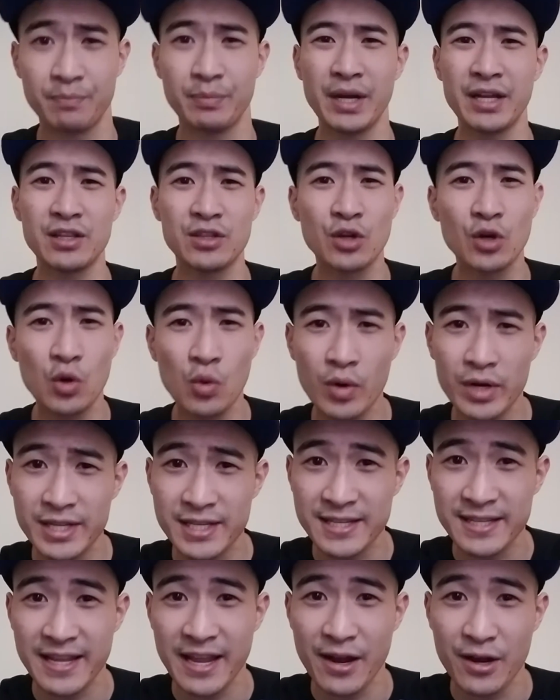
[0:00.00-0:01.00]
But you don't want to
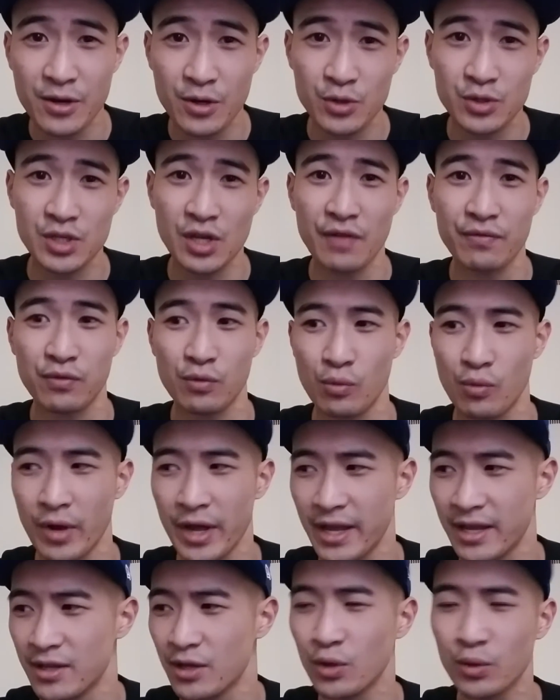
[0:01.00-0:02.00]
scare yourself
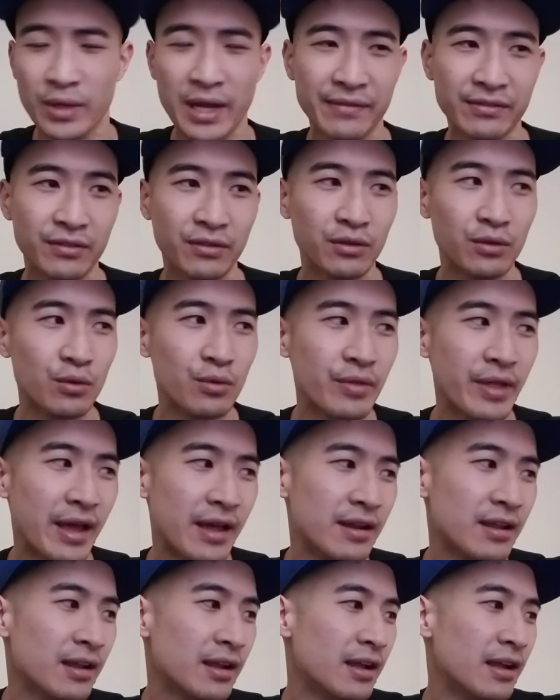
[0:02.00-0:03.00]
away. You don't have to do
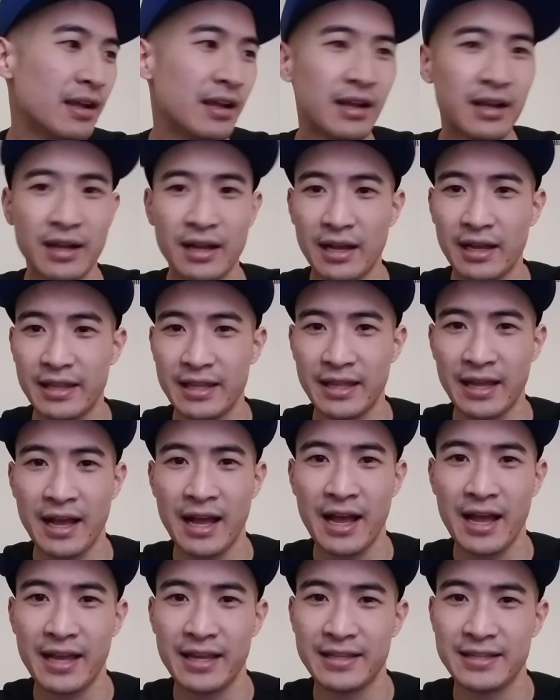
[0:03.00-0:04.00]
that
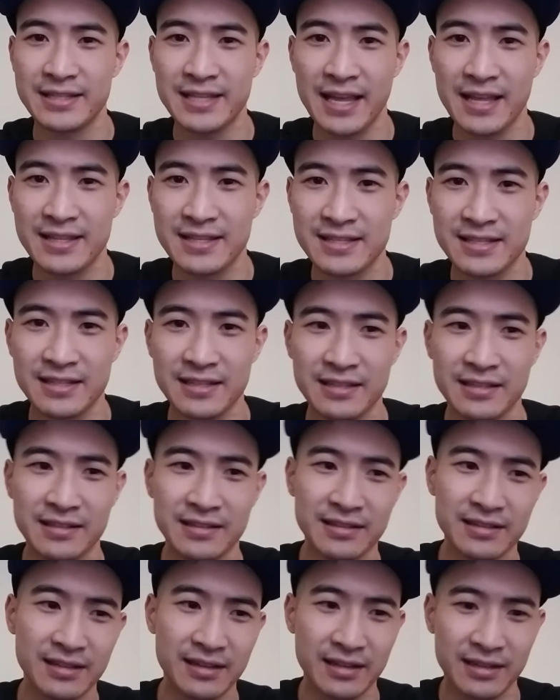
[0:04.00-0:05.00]
high
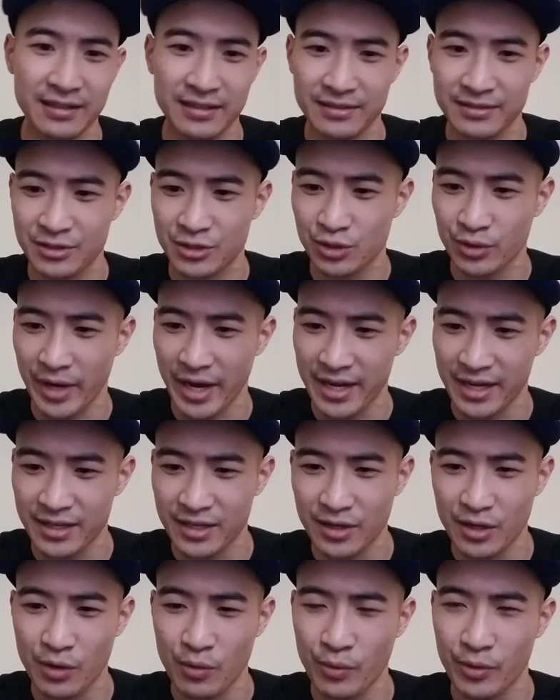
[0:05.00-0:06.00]
intensity training,
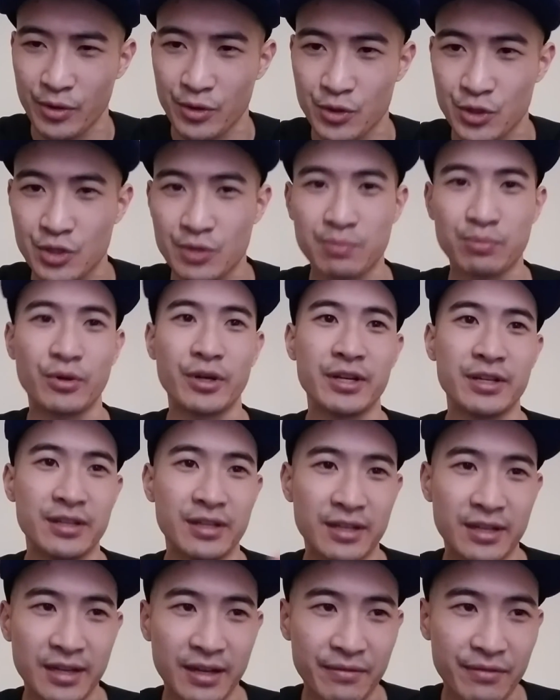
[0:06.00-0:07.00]
where you're sprinting
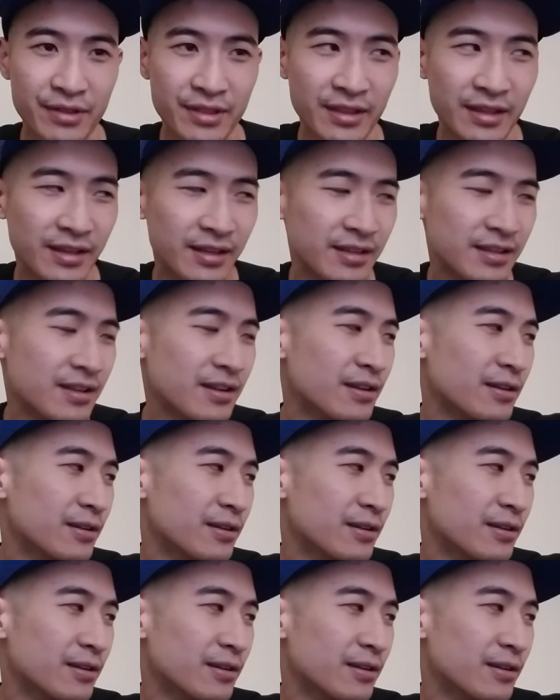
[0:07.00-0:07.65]
and everything.